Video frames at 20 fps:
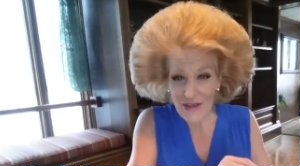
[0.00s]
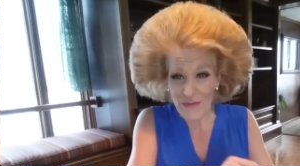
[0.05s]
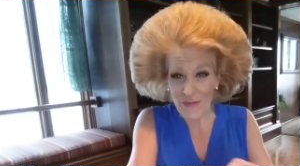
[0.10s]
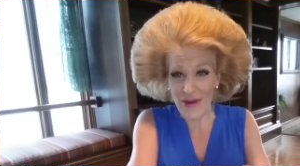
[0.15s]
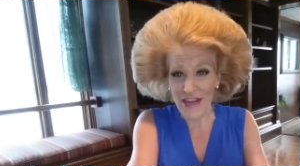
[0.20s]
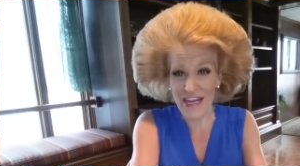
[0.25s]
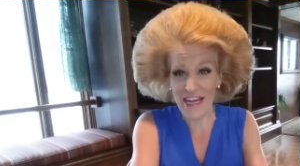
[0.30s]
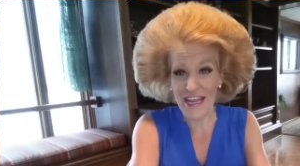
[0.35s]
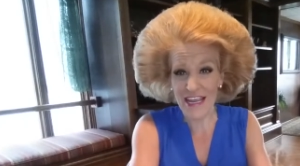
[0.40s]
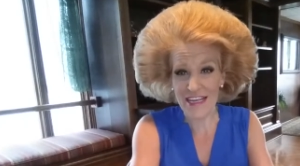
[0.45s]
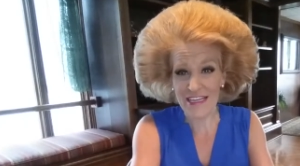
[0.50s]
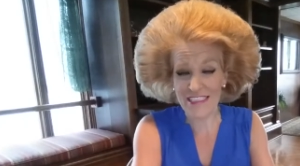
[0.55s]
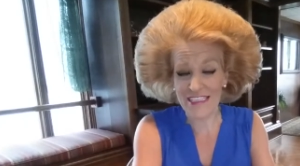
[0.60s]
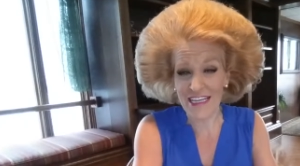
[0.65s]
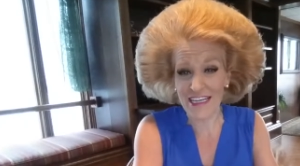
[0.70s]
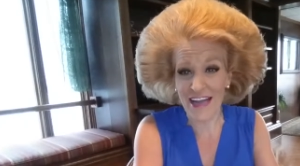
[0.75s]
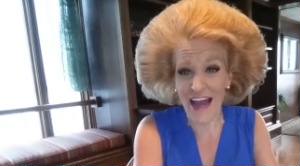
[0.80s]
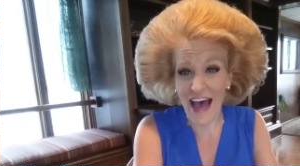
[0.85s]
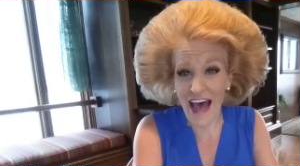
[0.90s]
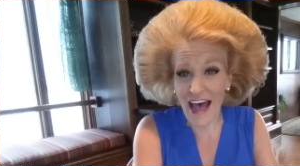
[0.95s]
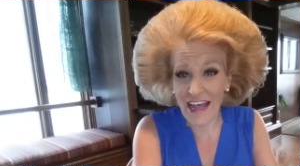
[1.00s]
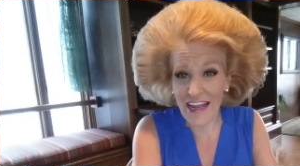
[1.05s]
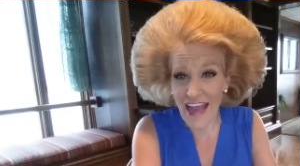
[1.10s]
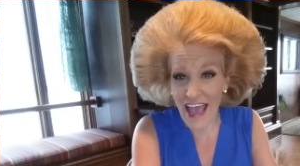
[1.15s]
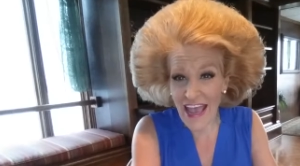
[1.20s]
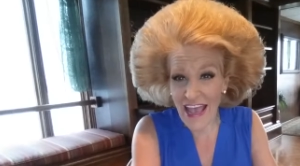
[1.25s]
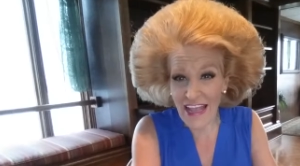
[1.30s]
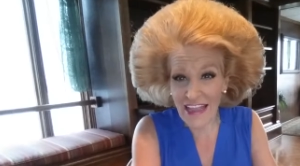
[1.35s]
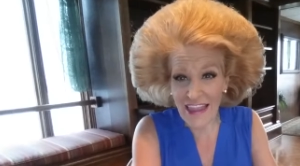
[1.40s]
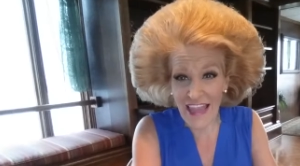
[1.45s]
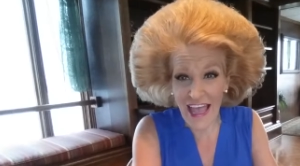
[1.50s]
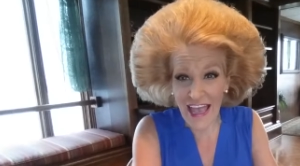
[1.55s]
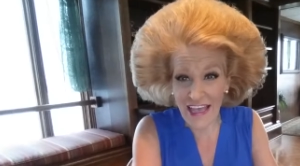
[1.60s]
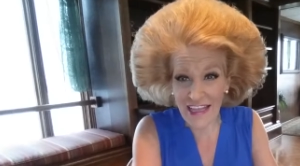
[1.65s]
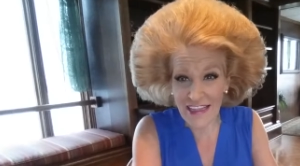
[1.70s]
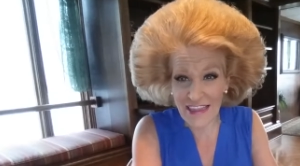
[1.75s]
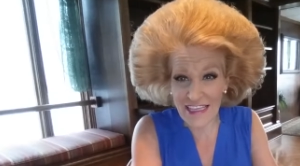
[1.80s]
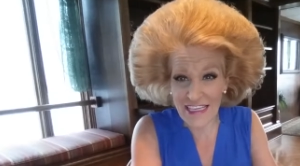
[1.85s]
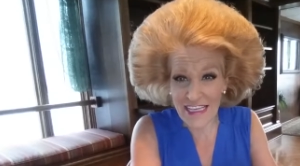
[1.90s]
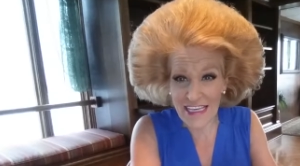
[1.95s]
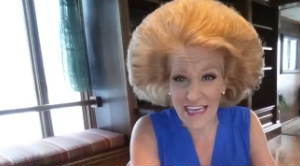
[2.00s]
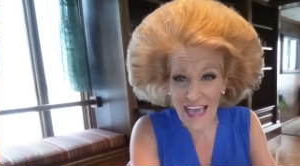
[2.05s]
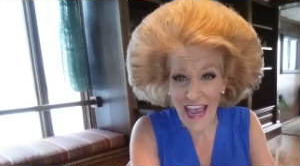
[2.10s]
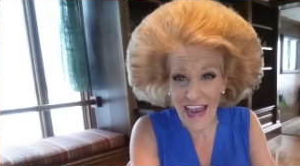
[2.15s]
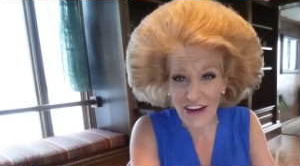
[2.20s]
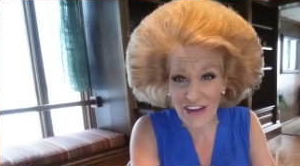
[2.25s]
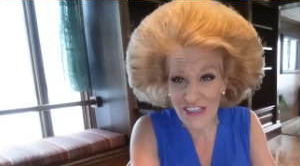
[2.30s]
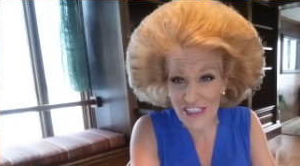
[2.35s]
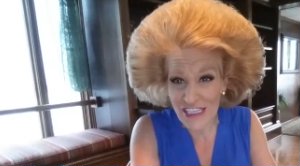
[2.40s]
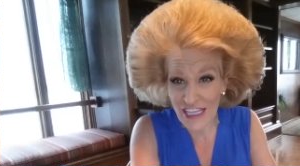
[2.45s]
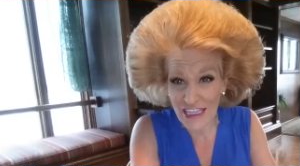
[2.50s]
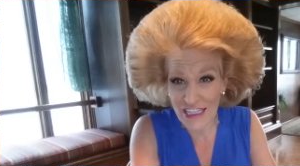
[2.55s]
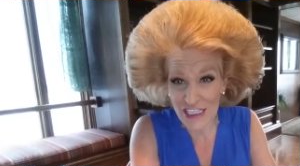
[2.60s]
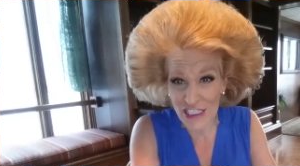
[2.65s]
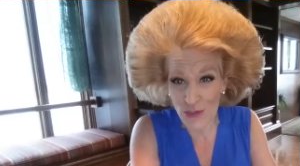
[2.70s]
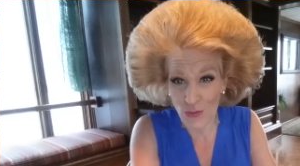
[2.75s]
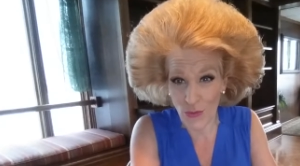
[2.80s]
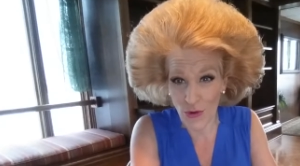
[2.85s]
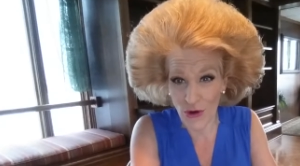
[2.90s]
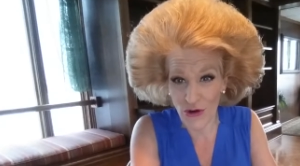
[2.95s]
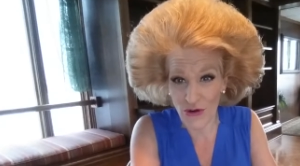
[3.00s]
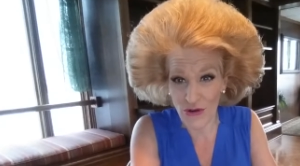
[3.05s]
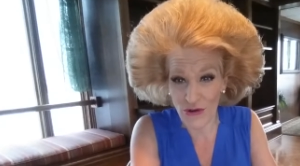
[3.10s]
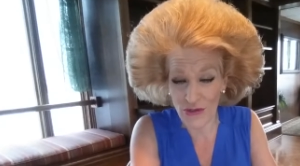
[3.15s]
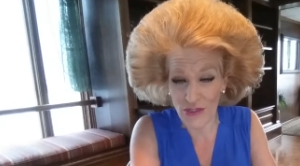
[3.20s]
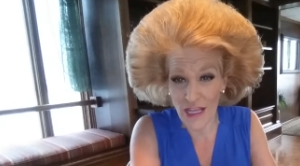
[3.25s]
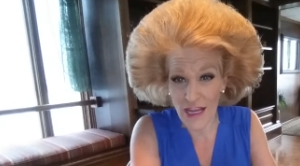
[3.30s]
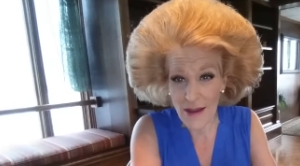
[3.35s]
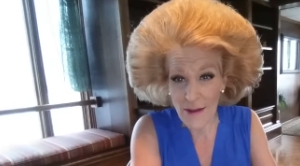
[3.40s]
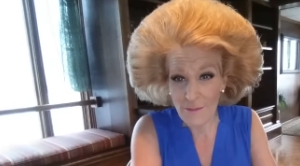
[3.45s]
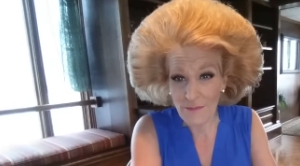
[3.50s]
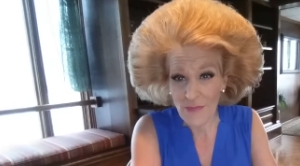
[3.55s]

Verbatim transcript: we need to not let the cares of this world